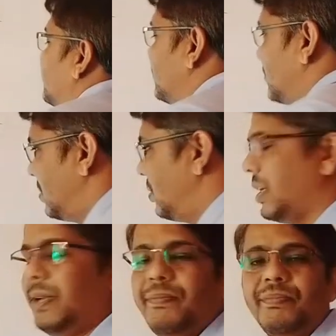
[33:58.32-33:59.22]
is this.
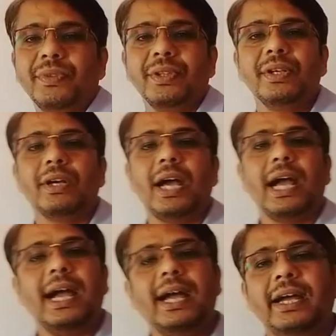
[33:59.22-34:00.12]

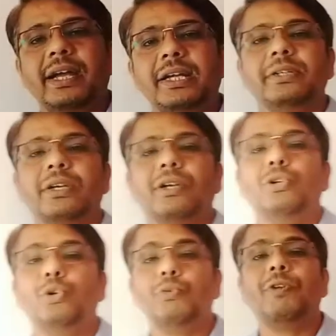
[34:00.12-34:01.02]
Okay.
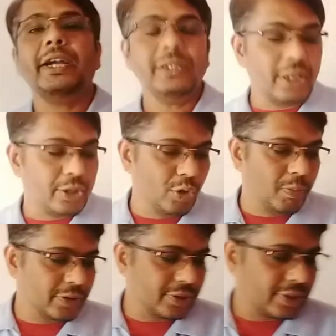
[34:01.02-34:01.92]
And
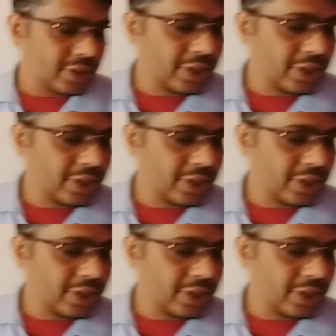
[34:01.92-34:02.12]
to